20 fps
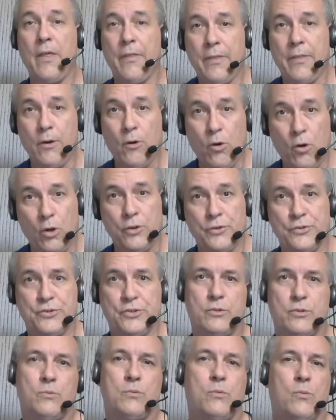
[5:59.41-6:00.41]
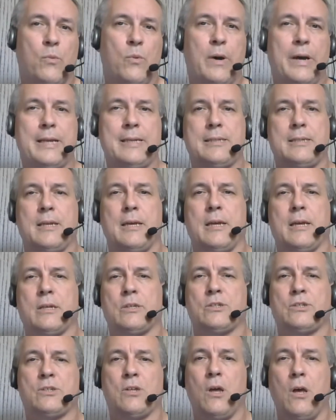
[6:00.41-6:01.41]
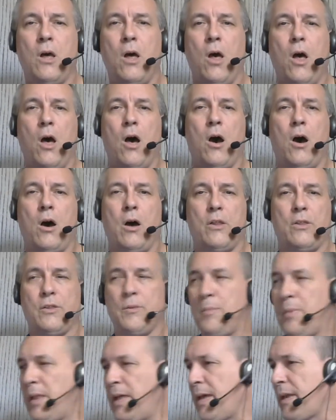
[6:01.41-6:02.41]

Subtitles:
They're also white text on the black